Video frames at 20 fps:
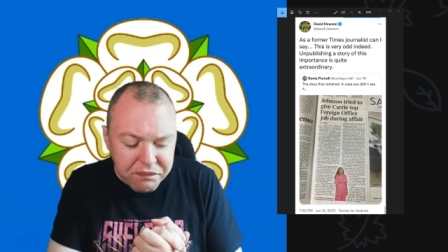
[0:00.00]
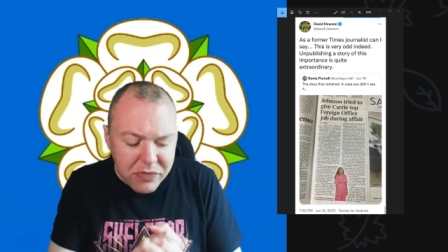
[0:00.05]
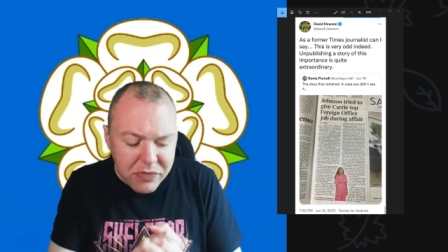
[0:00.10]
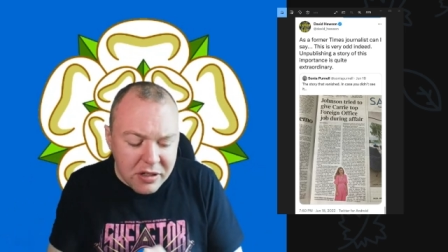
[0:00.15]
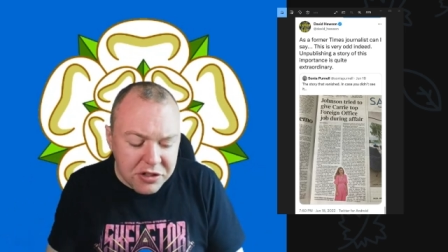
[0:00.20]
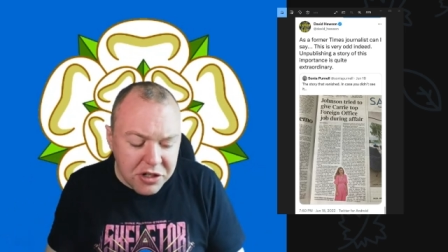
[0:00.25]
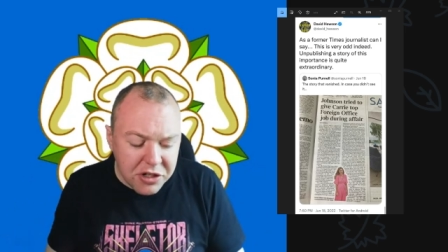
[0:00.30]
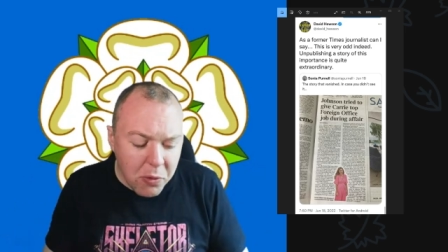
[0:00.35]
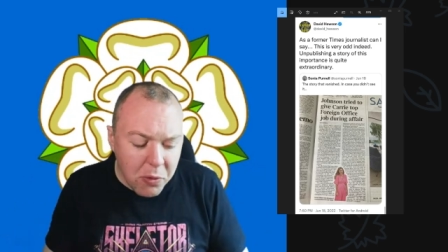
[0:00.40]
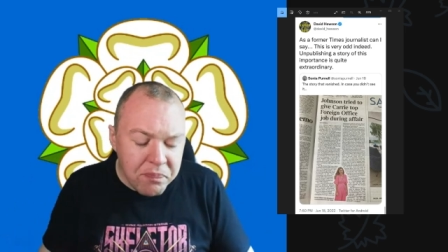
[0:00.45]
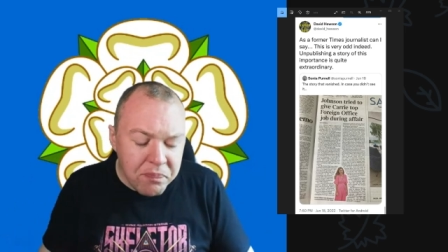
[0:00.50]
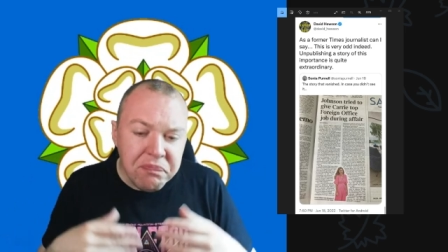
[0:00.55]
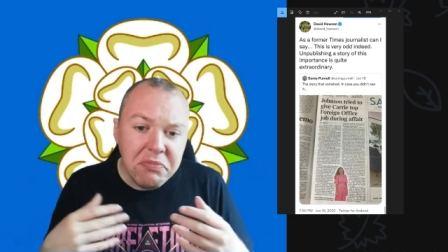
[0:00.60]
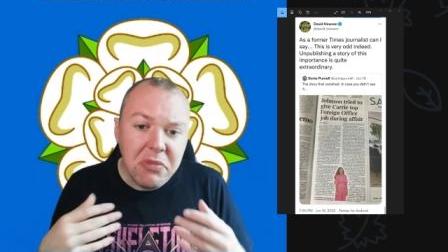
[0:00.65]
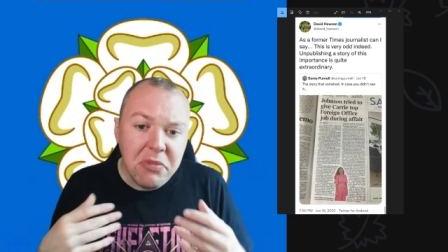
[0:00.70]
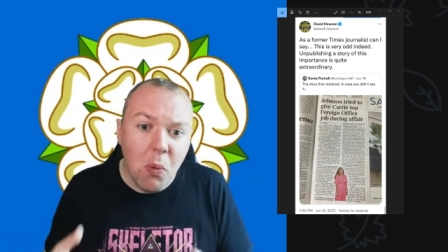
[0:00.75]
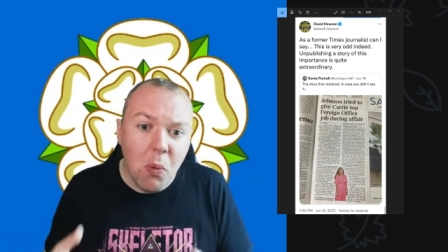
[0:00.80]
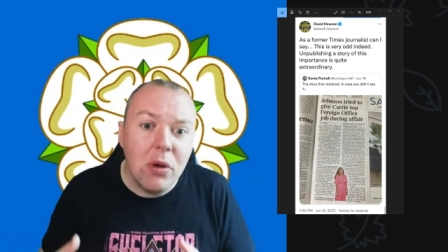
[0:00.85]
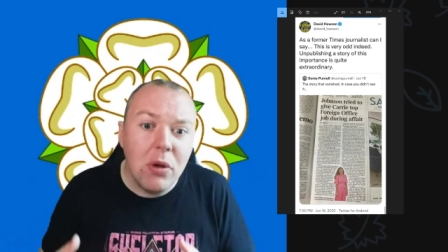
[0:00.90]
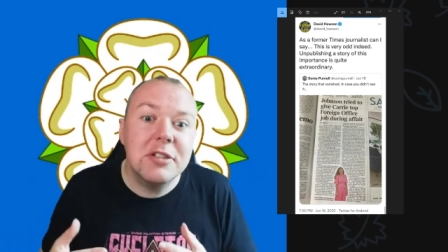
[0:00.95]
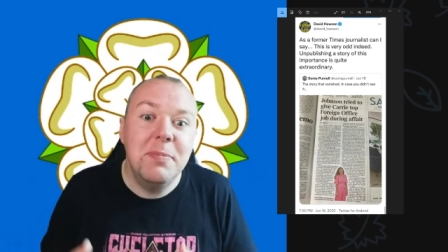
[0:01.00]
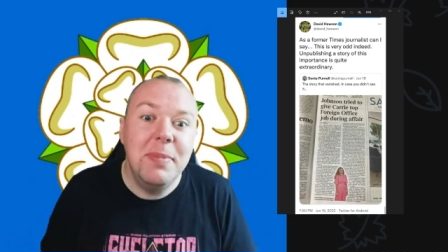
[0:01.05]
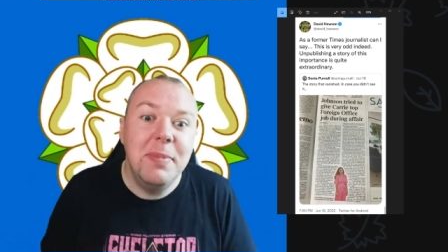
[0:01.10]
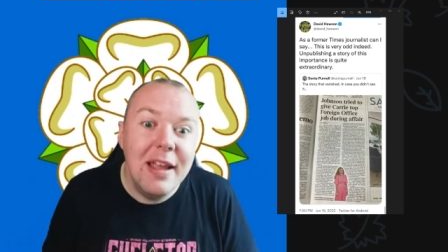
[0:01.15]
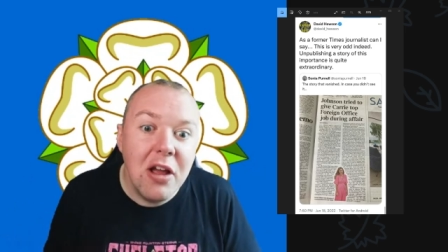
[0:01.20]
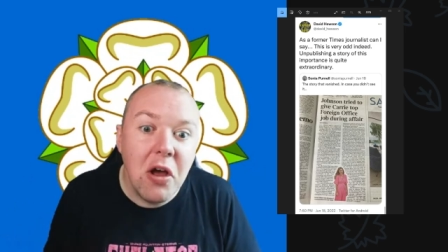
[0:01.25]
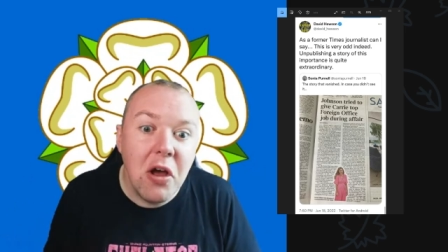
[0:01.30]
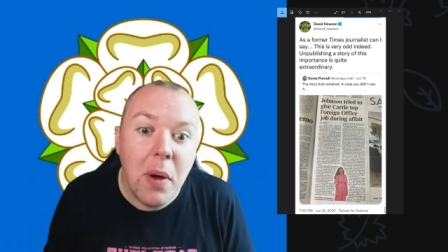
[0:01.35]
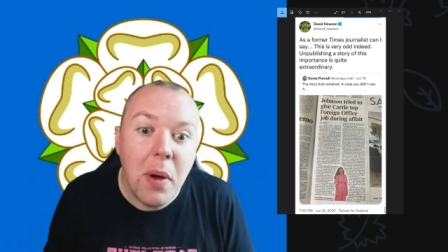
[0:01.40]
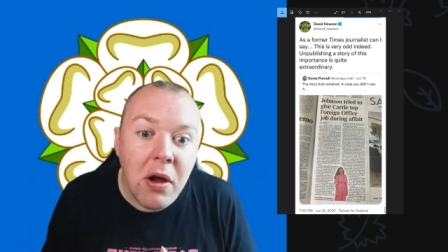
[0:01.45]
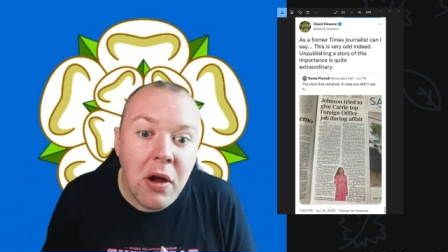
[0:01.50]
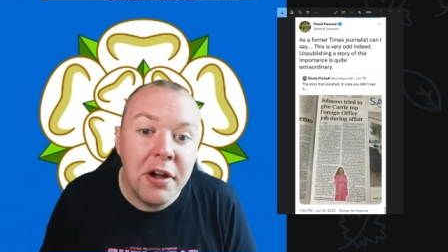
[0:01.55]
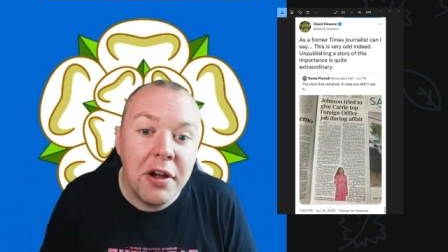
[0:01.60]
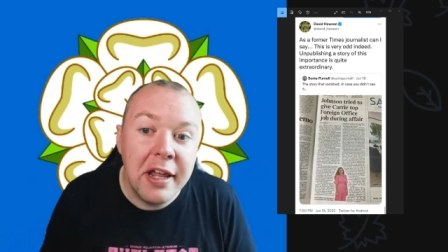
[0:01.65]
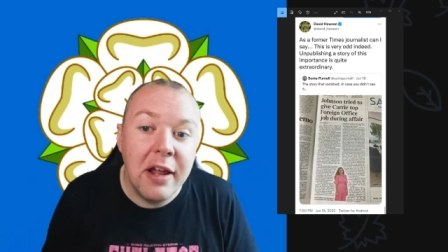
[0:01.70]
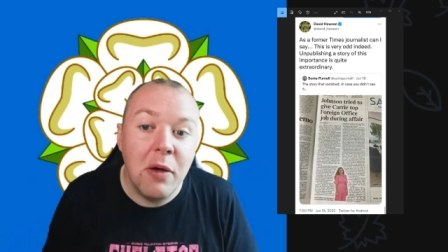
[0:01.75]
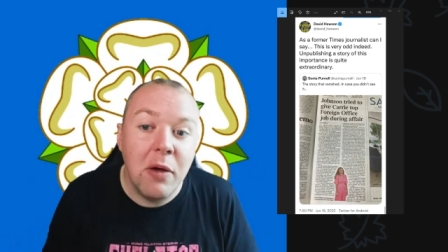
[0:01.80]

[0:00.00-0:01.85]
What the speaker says: So what's been going on here?